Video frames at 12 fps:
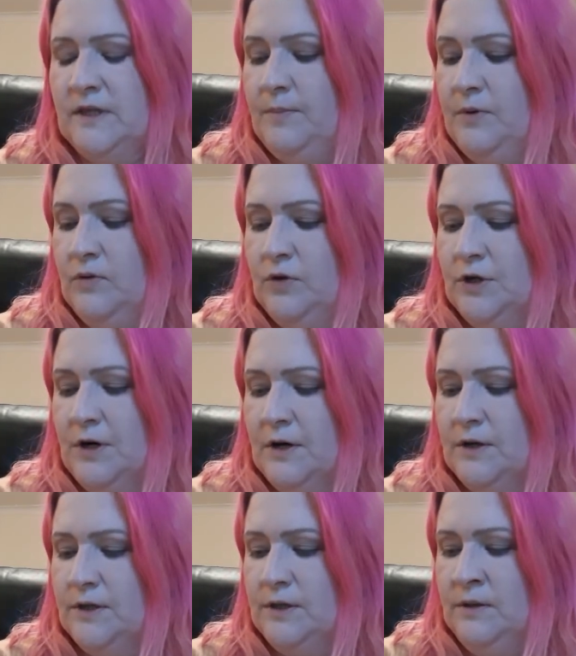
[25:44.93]
bought
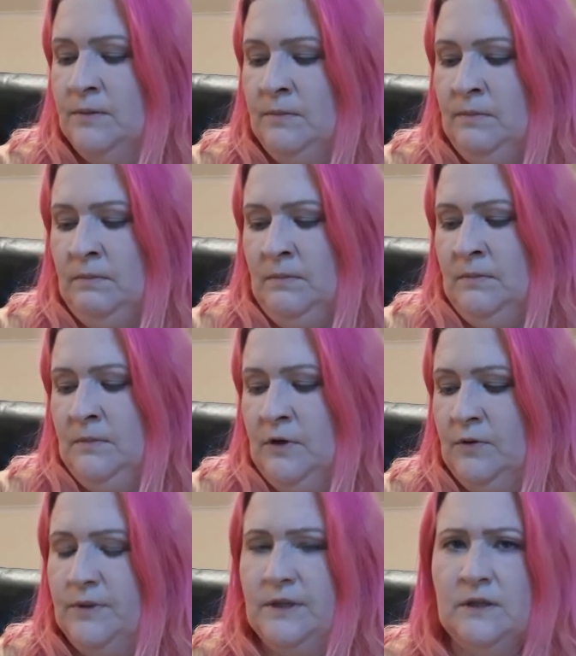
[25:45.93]
charts, or
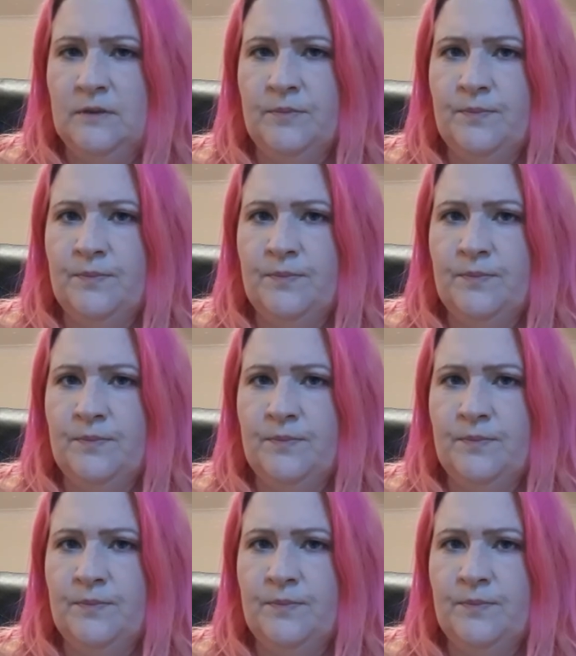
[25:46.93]
was in the